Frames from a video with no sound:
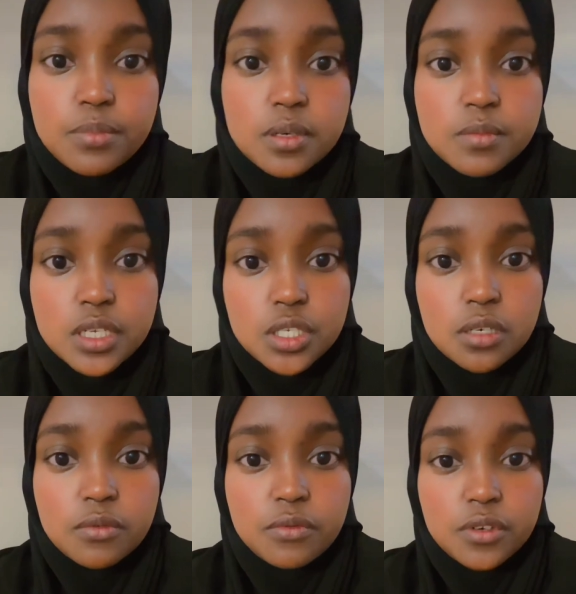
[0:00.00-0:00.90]
permission
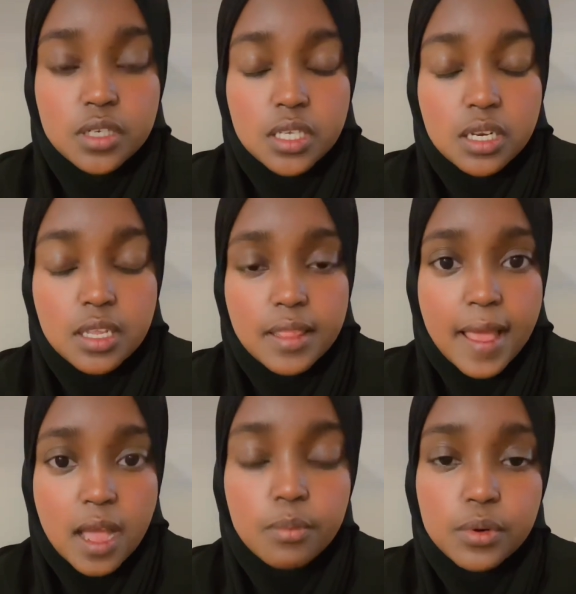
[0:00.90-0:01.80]
for eating the
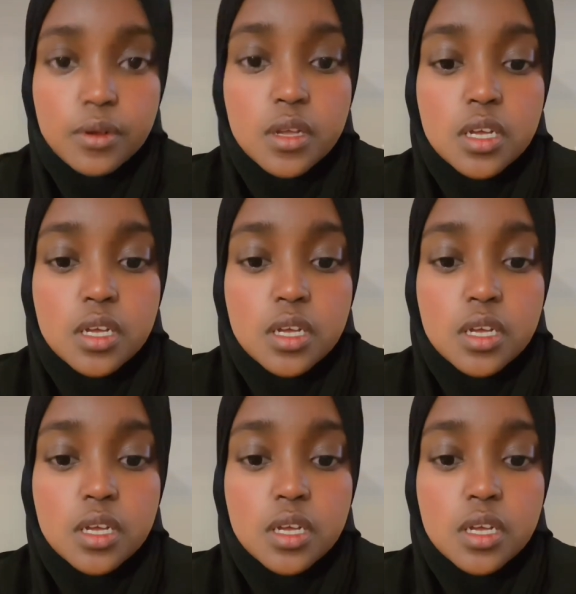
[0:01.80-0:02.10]
apple.